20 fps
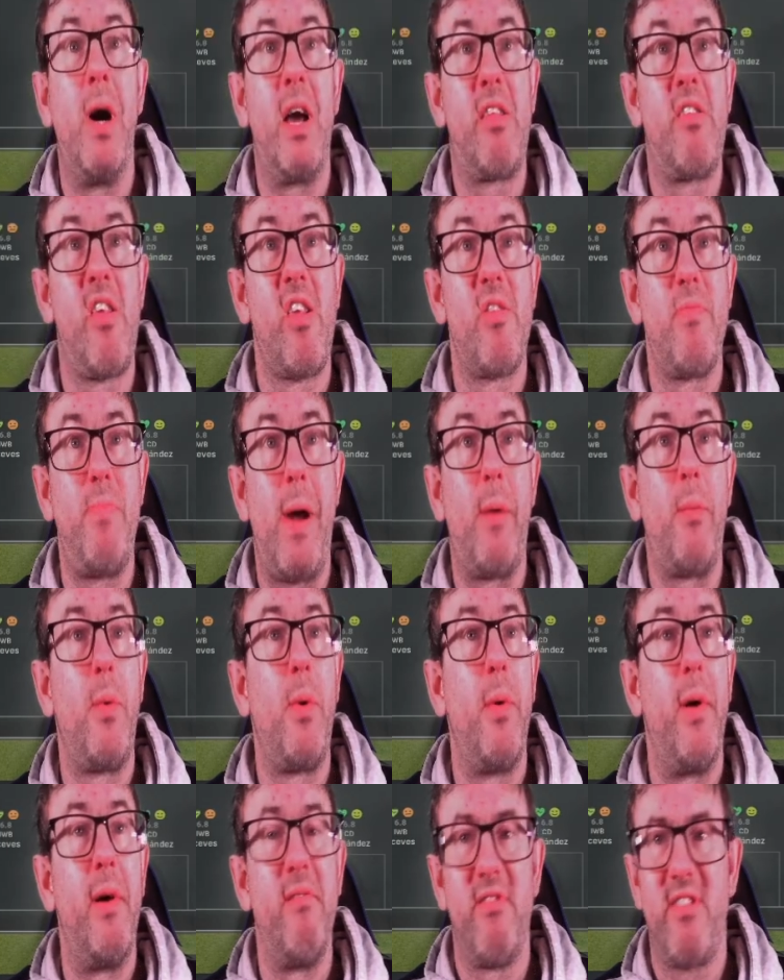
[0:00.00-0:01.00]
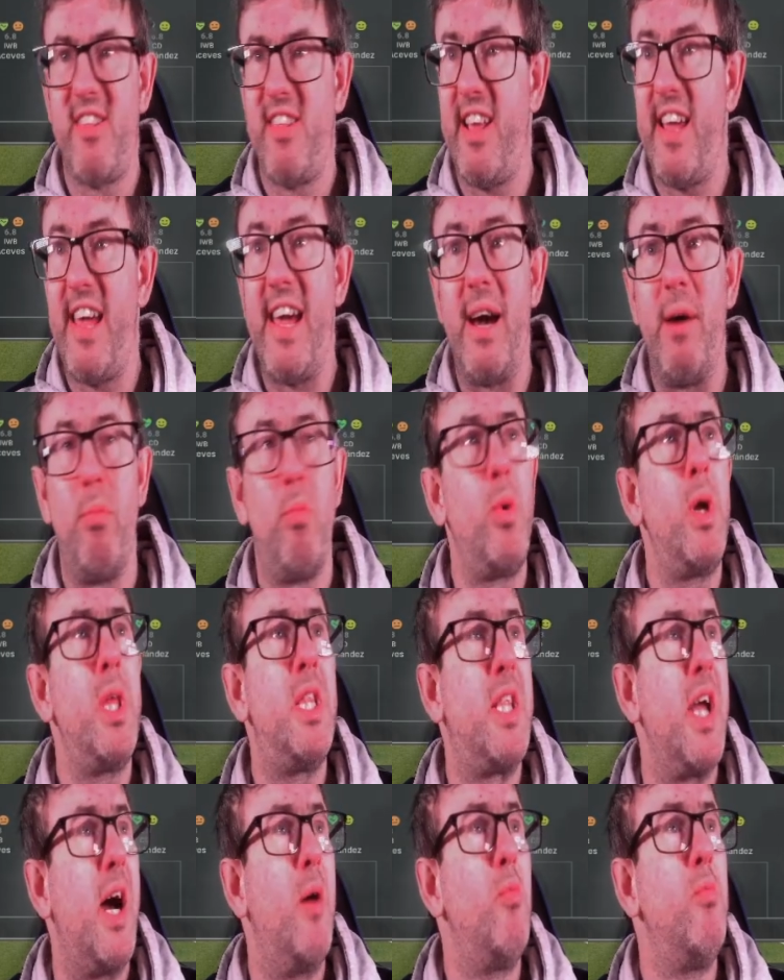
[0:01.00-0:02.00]
suspect we won't see it, and we
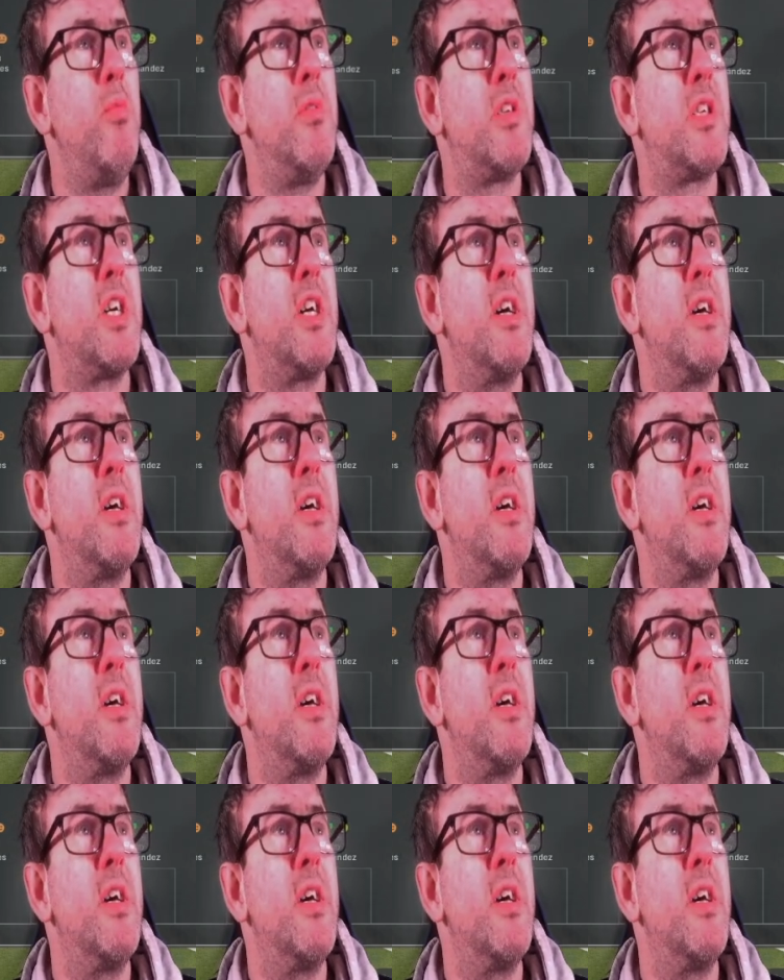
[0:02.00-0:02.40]
don't.